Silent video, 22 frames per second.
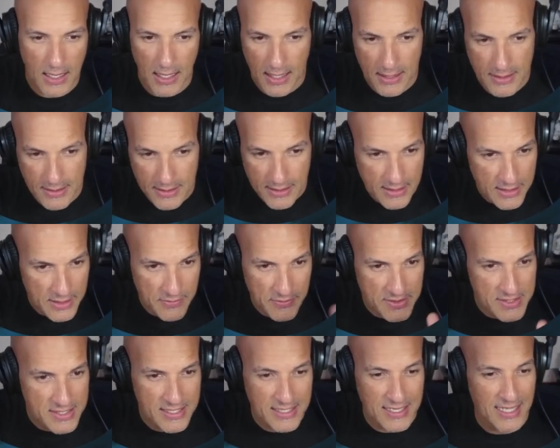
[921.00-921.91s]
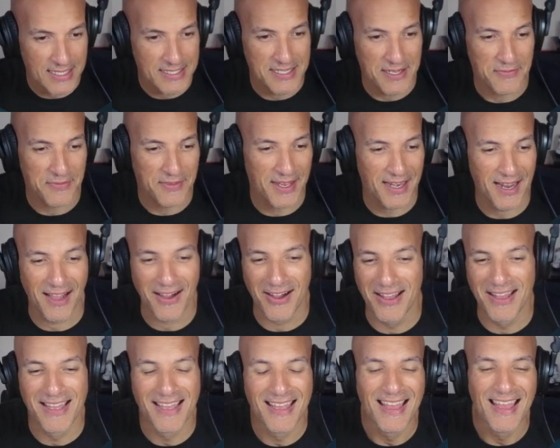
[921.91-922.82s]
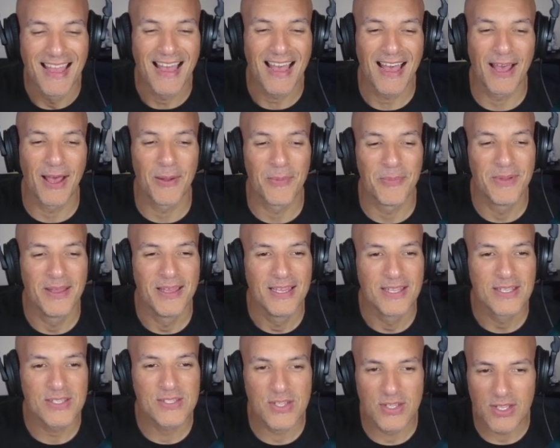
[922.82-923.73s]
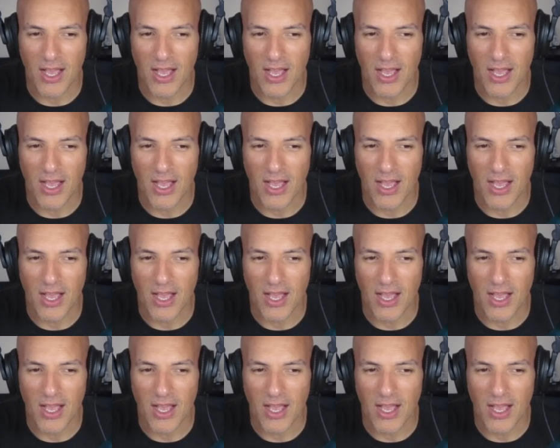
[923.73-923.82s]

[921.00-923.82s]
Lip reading: didn't even see that stuff there. So yeah,